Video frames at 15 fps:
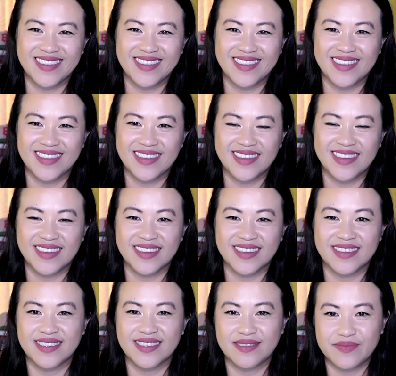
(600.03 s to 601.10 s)

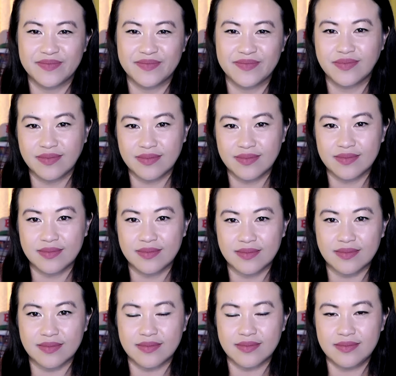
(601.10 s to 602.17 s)

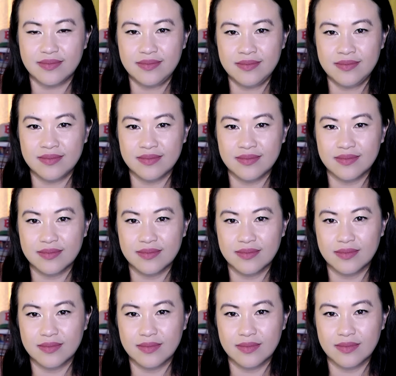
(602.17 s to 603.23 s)

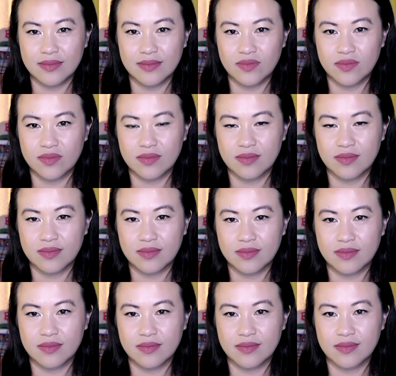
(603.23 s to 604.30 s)

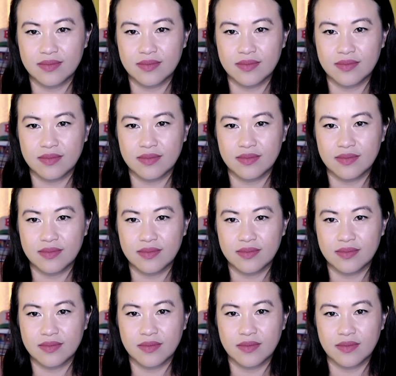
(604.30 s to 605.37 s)

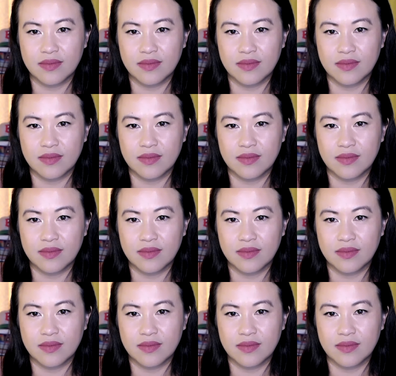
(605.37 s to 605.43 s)
This person isn't speaking.